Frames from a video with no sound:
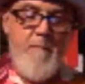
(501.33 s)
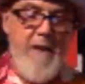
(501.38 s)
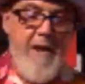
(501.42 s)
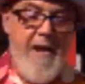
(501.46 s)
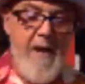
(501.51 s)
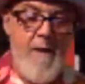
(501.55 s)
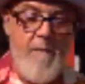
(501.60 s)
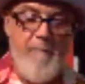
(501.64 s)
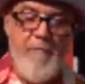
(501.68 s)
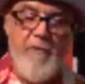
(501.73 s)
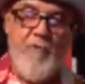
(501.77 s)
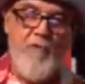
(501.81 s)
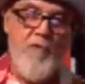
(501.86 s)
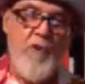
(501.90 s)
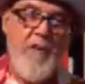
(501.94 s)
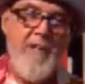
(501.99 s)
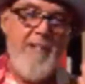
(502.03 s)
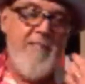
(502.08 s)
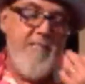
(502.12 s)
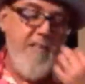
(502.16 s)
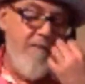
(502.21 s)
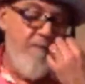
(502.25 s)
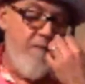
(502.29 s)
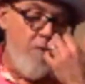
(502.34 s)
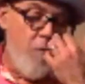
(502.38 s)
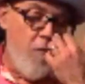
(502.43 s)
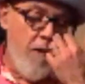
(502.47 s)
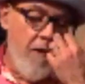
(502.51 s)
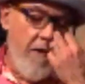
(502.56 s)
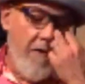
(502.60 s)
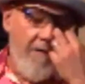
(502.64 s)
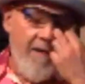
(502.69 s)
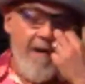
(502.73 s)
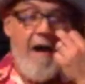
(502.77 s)
named drinks
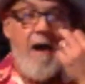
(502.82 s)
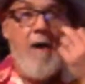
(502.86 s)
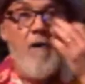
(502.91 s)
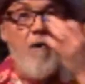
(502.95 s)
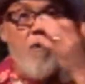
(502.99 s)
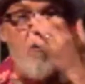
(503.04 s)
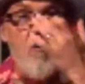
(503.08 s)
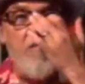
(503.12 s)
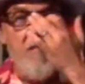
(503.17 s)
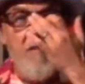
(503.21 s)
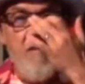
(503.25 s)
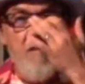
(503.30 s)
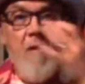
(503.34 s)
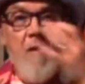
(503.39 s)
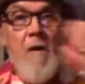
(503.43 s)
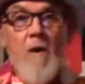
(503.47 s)
everywhere. And now, of course,